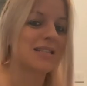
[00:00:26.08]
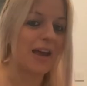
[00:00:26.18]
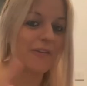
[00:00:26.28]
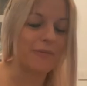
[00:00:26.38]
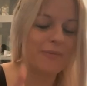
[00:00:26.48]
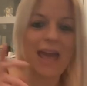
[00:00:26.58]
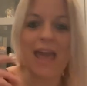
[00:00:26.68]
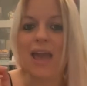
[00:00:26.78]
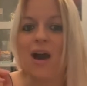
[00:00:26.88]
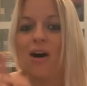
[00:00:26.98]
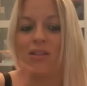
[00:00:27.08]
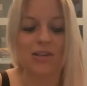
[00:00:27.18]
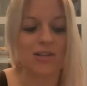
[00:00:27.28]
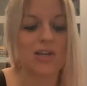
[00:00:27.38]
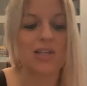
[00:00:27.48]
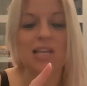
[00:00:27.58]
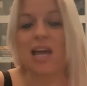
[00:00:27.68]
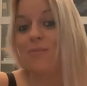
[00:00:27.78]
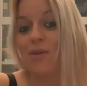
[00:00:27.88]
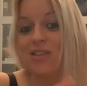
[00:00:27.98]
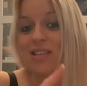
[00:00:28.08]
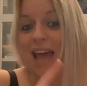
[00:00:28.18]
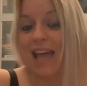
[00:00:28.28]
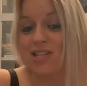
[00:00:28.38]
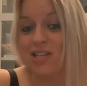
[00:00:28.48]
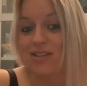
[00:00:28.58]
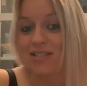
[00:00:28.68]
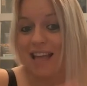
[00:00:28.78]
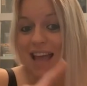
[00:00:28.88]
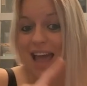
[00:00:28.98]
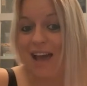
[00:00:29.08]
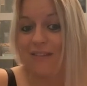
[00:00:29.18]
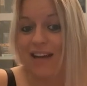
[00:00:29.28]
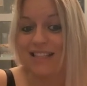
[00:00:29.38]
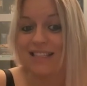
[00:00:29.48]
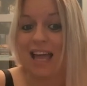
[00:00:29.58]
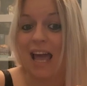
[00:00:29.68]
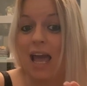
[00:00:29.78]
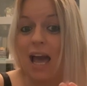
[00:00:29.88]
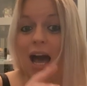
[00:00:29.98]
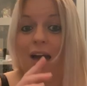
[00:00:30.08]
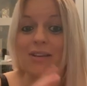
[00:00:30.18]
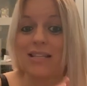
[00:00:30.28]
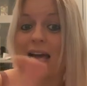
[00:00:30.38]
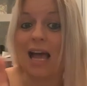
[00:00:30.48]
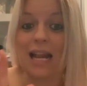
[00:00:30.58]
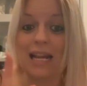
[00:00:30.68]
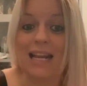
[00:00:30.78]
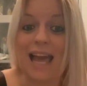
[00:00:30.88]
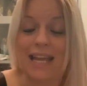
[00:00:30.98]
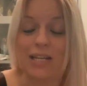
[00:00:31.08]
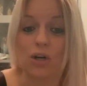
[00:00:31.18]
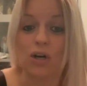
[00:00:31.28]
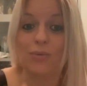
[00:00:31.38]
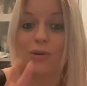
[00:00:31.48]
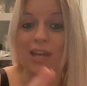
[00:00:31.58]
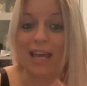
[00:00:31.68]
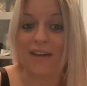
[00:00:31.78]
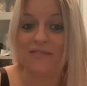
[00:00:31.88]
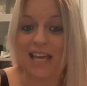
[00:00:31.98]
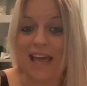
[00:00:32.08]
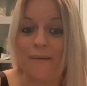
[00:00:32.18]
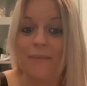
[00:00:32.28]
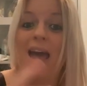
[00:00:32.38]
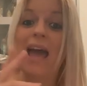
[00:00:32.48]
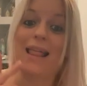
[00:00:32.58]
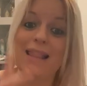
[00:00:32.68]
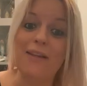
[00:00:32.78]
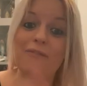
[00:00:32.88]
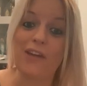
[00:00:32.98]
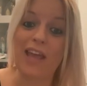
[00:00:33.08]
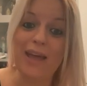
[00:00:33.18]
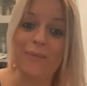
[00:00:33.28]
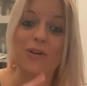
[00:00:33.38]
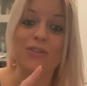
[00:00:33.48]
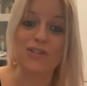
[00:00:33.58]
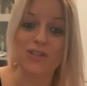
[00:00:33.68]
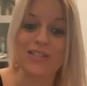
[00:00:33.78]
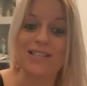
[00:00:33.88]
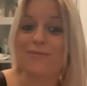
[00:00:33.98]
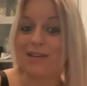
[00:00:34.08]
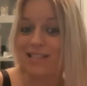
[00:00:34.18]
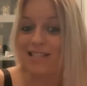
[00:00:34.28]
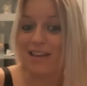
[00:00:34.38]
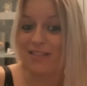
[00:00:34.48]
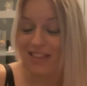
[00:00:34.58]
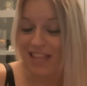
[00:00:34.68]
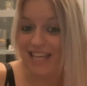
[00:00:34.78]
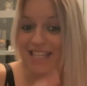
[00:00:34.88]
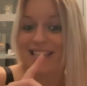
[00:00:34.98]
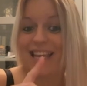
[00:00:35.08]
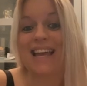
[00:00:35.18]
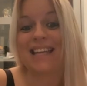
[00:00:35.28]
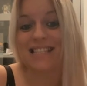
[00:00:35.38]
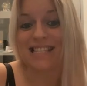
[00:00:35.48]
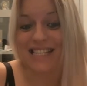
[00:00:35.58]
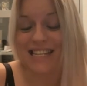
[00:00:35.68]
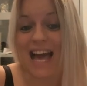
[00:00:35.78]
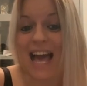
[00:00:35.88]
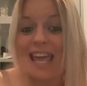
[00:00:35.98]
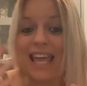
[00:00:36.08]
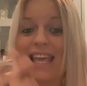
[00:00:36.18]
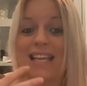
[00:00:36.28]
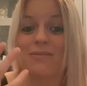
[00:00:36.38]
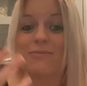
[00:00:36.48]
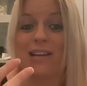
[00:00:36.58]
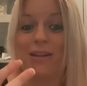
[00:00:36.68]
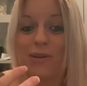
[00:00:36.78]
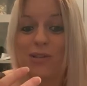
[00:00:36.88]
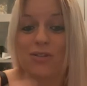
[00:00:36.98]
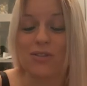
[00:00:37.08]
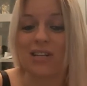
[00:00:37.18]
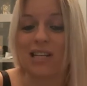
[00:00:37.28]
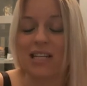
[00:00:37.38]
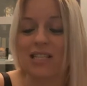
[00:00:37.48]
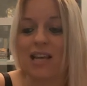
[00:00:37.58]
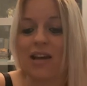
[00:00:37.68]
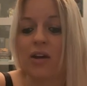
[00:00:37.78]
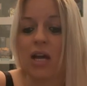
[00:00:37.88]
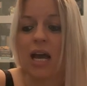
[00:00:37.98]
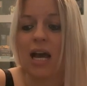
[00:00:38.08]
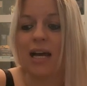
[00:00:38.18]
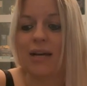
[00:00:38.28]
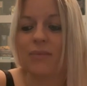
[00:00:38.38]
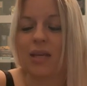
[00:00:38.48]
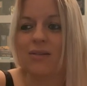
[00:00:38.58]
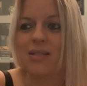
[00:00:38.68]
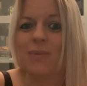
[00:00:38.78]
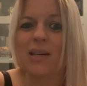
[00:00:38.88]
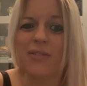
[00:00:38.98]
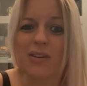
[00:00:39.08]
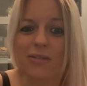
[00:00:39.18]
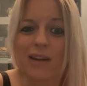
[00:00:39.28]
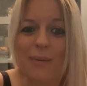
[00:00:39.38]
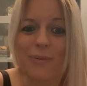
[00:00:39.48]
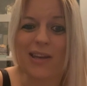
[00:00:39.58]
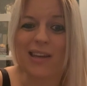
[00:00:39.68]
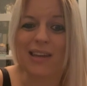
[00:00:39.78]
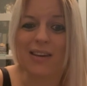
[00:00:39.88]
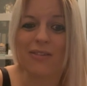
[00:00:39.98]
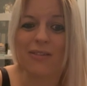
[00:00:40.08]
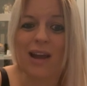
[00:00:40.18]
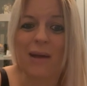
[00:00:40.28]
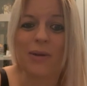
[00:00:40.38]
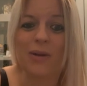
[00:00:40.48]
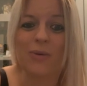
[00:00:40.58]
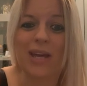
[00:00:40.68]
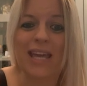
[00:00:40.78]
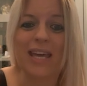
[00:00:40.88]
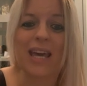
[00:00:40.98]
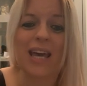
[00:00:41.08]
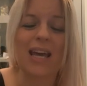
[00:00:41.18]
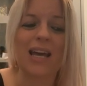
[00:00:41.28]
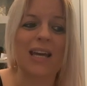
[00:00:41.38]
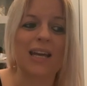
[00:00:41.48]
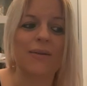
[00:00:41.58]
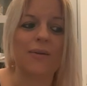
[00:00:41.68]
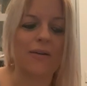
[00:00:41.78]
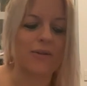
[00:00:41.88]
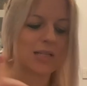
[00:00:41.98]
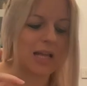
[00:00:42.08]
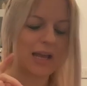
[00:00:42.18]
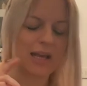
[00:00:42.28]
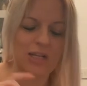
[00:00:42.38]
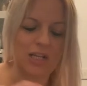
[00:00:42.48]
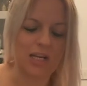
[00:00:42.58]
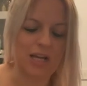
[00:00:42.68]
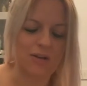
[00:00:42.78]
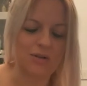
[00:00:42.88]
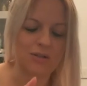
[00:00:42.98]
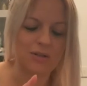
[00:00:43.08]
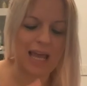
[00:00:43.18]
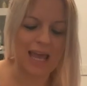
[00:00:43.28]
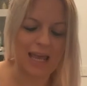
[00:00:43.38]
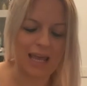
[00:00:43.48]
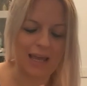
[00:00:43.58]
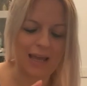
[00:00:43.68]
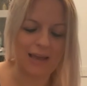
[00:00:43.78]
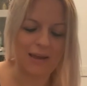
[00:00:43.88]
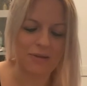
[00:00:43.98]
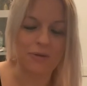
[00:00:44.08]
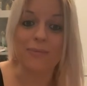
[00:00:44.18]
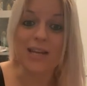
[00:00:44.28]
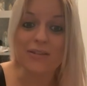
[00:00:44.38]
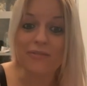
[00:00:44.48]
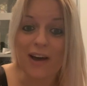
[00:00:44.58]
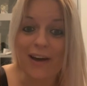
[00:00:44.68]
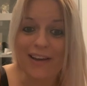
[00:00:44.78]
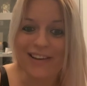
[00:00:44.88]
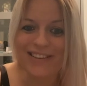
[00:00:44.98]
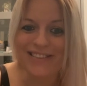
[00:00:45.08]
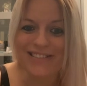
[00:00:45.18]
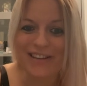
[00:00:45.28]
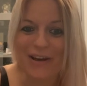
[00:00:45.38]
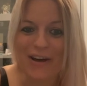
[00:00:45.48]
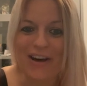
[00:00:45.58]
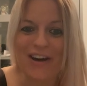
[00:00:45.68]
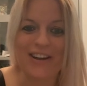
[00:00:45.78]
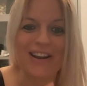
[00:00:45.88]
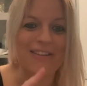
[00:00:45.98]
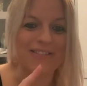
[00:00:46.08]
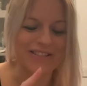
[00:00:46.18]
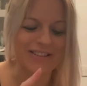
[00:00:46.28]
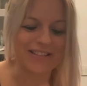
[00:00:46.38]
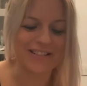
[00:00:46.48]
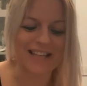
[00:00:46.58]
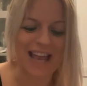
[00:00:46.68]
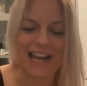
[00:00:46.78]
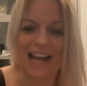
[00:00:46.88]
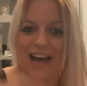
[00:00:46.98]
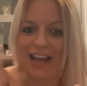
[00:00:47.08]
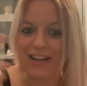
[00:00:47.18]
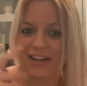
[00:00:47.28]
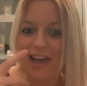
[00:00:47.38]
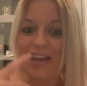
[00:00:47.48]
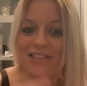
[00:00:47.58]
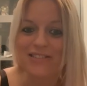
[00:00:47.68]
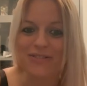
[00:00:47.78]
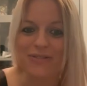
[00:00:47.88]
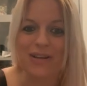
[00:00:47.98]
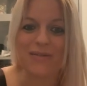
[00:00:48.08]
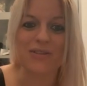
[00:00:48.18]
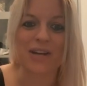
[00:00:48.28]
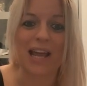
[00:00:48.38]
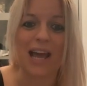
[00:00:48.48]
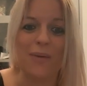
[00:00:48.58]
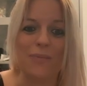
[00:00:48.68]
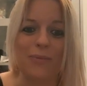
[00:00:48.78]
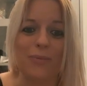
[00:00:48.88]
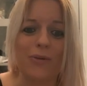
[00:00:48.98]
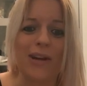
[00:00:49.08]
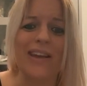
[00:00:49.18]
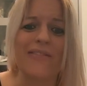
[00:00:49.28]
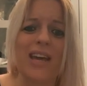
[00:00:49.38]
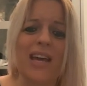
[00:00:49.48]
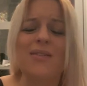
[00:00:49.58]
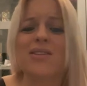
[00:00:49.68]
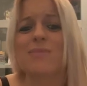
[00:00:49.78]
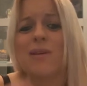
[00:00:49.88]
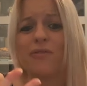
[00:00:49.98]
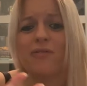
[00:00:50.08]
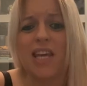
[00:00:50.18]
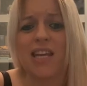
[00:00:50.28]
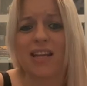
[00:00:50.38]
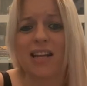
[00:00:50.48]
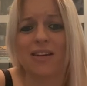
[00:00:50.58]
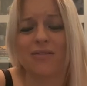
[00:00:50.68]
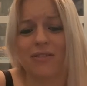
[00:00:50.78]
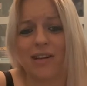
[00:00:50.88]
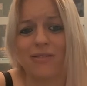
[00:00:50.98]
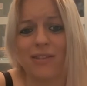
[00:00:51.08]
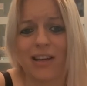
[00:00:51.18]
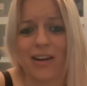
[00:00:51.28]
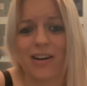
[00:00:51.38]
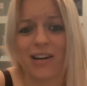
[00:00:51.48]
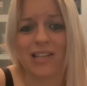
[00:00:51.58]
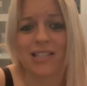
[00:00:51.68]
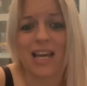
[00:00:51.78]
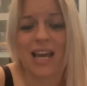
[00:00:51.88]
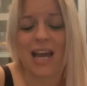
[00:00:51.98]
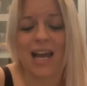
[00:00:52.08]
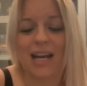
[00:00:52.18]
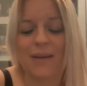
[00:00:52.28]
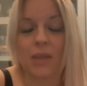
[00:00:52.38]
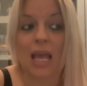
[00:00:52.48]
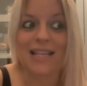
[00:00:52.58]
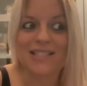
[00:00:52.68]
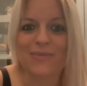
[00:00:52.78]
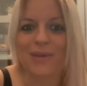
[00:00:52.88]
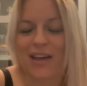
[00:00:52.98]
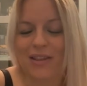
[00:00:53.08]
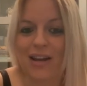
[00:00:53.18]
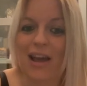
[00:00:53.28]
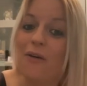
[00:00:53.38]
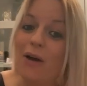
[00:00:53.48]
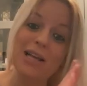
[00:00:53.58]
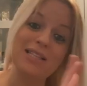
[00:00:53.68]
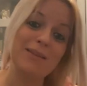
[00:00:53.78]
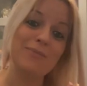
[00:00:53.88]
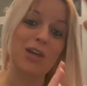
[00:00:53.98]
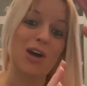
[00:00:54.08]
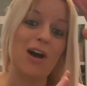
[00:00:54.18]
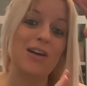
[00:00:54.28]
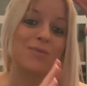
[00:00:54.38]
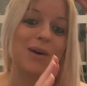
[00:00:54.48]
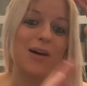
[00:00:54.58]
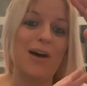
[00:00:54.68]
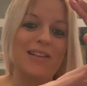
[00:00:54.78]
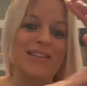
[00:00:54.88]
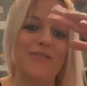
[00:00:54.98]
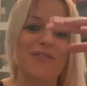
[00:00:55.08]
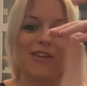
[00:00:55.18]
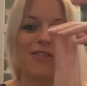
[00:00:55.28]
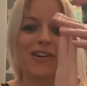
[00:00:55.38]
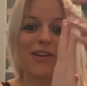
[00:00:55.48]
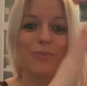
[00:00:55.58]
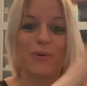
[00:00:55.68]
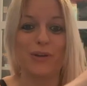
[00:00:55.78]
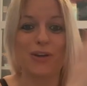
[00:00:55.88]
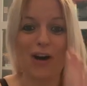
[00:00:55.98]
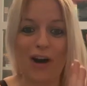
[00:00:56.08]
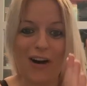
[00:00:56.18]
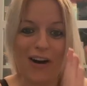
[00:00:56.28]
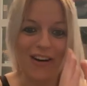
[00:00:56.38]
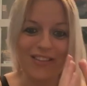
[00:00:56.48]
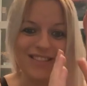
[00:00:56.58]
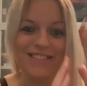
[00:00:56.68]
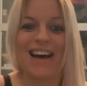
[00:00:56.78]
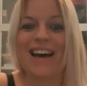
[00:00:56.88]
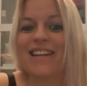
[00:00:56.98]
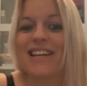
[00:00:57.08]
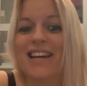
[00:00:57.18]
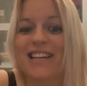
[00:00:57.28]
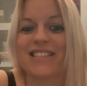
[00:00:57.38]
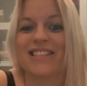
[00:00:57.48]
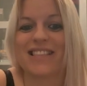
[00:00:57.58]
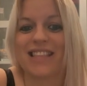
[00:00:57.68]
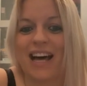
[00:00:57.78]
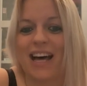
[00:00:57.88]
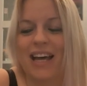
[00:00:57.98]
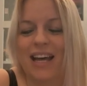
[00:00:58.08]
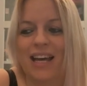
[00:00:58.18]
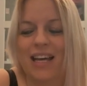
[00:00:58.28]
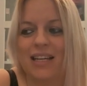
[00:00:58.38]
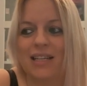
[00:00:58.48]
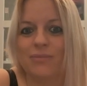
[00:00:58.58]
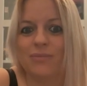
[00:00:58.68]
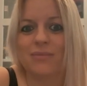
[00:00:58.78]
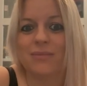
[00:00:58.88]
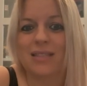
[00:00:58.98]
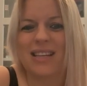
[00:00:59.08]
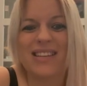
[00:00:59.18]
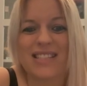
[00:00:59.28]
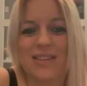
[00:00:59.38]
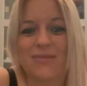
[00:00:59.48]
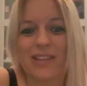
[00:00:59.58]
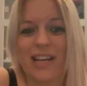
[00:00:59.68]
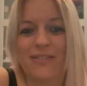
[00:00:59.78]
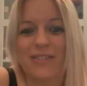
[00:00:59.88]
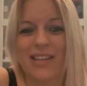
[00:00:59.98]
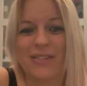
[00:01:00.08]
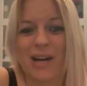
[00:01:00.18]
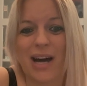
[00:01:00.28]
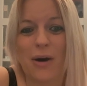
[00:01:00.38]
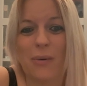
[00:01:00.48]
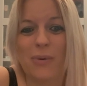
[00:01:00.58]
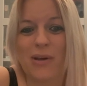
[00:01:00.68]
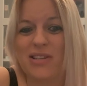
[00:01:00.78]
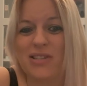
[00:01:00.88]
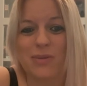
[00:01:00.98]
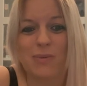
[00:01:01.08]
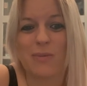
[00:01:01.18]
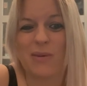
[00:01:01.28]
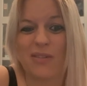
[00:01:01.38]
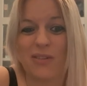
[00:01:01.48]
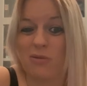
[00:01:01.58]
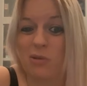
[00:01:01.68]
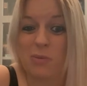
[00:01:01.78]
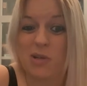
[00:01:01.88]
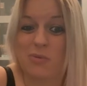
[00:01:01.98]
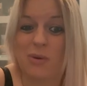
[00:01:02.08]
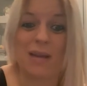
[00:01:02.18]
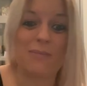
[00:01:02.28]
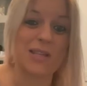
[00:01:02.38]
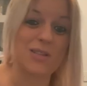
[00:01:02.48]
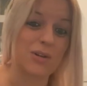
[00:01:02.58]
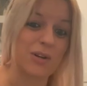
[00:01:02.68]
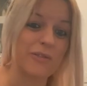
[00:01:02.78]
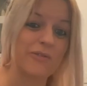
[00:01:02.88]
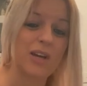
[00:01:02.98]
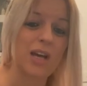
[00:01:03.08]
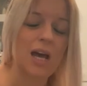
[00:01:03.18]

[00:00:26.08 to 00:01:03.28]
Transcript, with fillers: So for me, on the Sunday, Monday, Tuesday and Wednesday, I was like laid up looking after him. And then for him on the Tuesday, Wednesday, Thursday and today, he's really been struggling. So um it was a bit of a crappy crappy week. um I was like, you know, getting humidifiers on, I was using saline nasal drips trying to help and breathe. This made feeding like really really hard. Um he's coming out there, and oh, I dipped the cot as well. I did a thing where I could put the cot on the side, just did that. Um so he's done really really well, but it's just been a bit of a rubbish week, a bit tough.